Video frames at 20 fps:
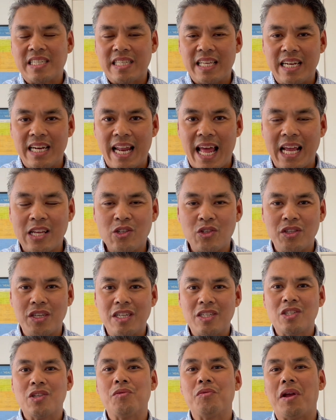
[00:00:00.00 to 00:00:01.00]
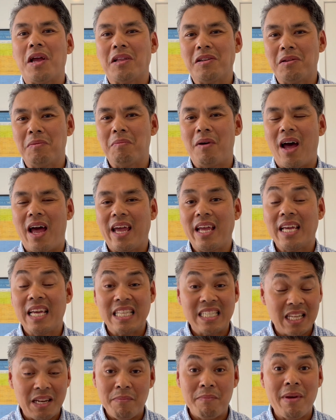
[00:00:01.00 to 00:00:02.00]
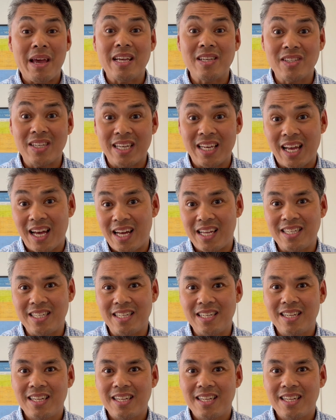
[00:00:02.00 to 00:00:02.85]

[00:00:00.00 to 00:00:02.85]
that it actually is surrounded by. It's an amazing garden.